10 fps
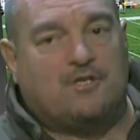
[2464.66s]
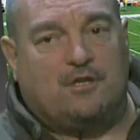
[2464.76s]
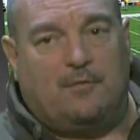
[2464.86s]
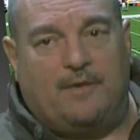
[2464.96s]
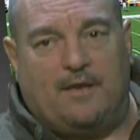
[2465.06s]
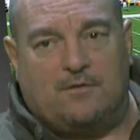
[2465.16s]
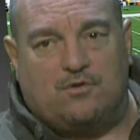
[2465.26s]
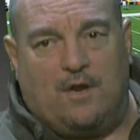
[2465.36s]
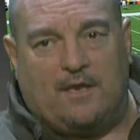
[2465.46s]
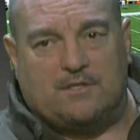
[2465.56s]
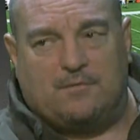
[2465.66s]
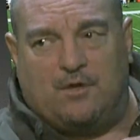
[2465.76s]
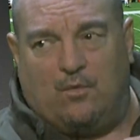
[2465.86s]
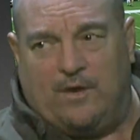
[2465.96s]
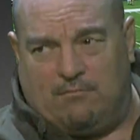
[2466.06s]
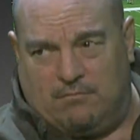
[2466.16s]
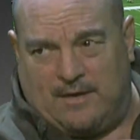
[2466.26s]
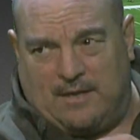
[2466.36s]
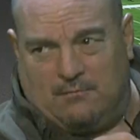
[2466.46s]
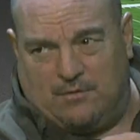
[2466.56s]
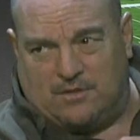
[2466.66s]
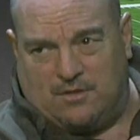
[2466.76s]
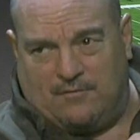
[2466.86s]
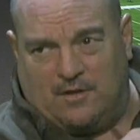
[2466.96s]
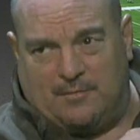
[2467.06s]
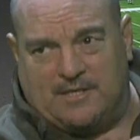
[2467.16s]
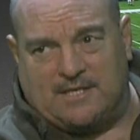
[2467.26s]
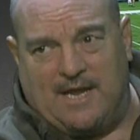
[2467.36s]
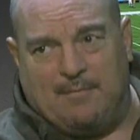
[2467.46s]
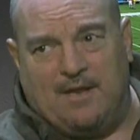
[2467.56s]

a little bit here, Johnny, because we still have a little bit of time.